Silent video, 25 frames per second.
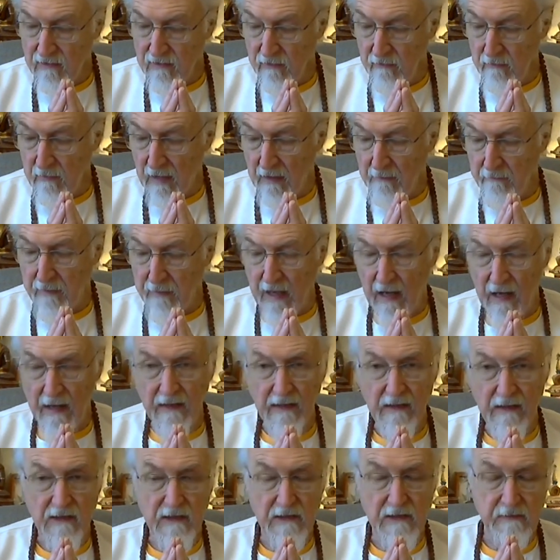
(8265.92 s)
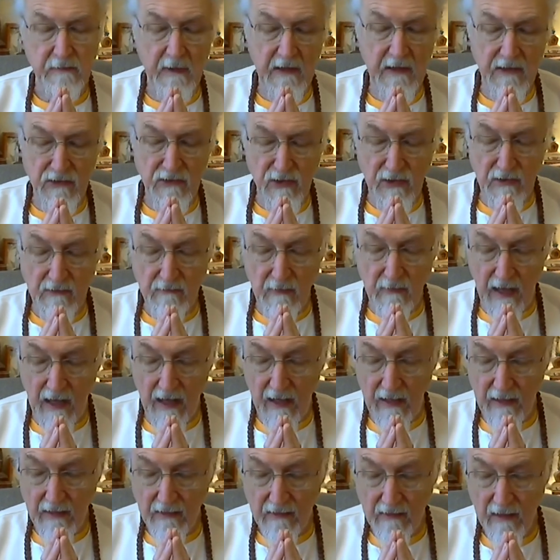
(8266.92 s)
through my body, speech, and
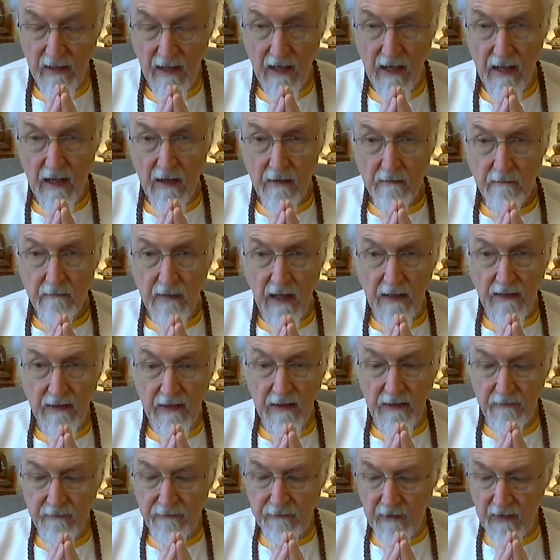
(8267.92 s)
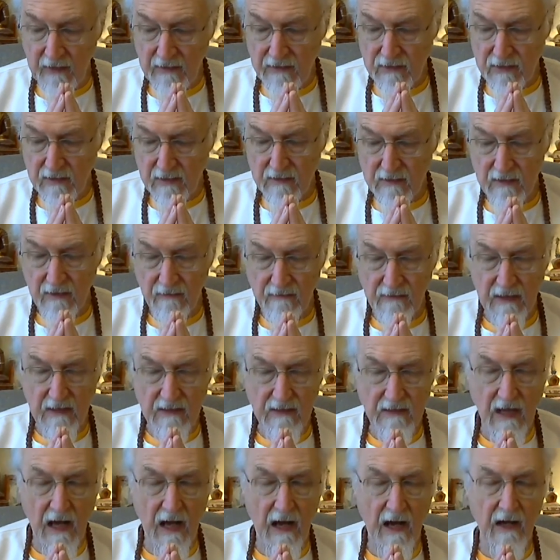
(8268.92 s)
mind. May the afflictions of
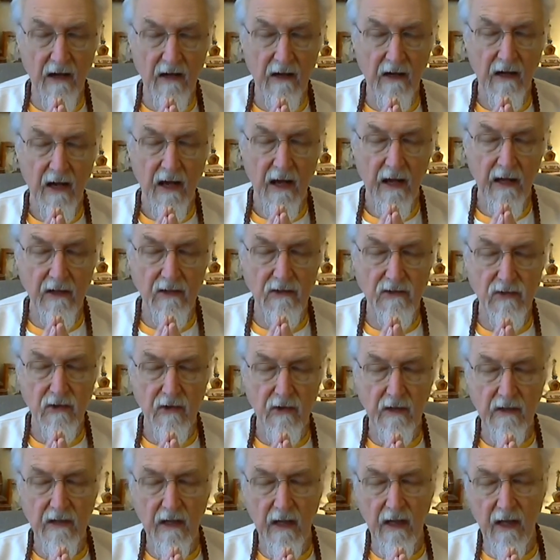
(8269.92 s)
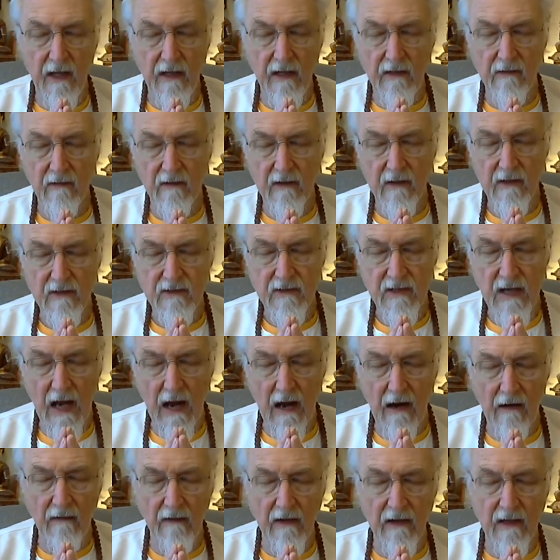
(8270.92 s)
desire, hatred, ignorance,
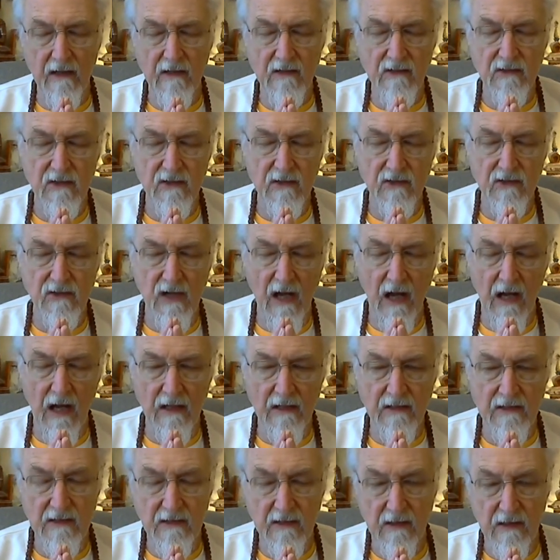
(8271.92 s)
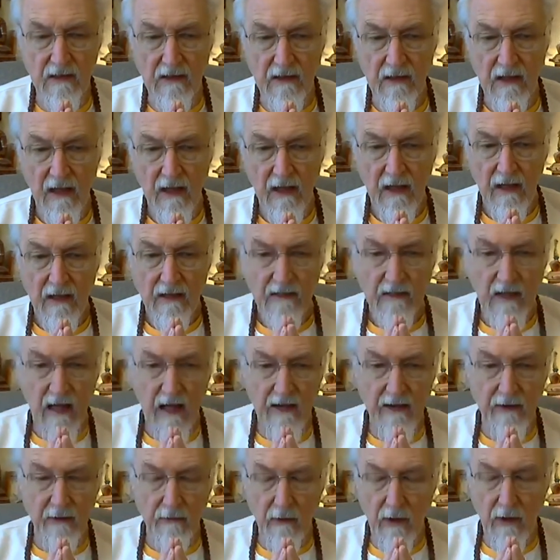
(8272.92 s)
arrogance, and jealousy
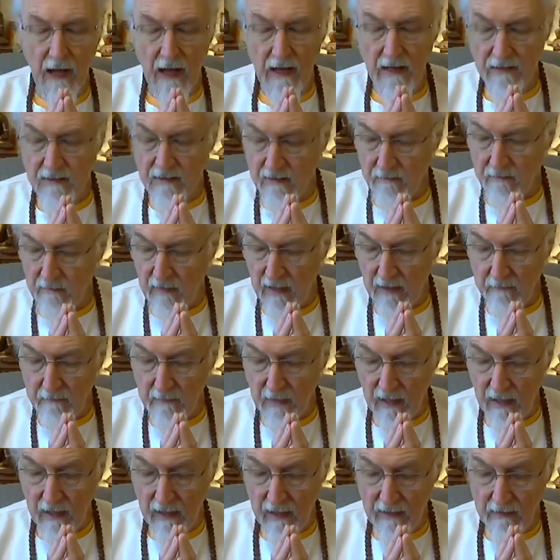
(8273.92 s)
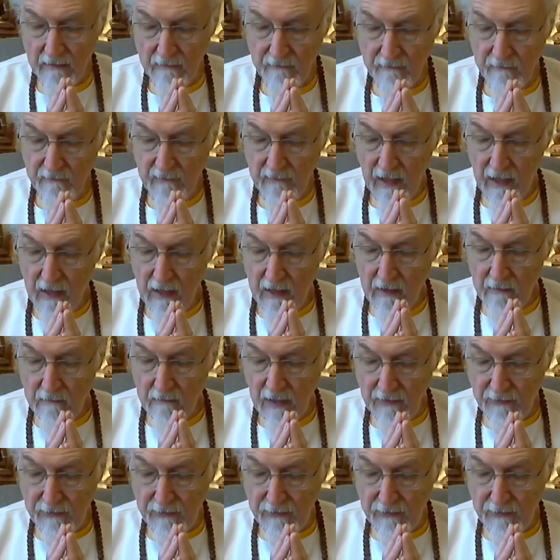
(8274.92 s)
not arise in my mind. May